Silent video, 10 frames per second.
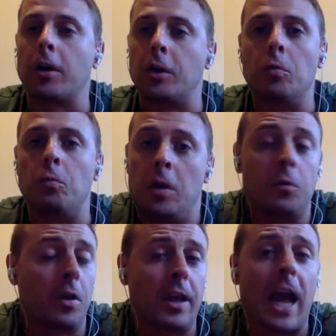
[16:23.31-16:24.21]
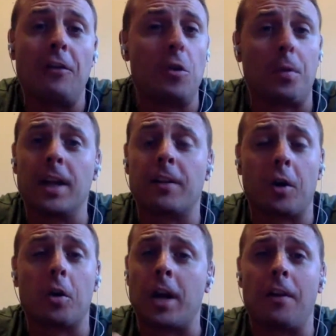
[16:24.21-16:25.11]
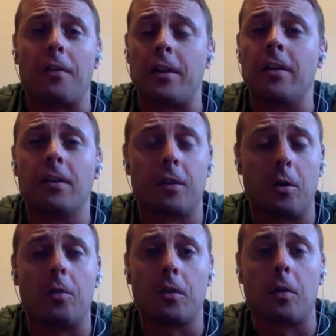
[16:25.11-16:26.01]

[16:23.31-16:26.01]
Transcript: He was one of the guys you predicted early on in the season, so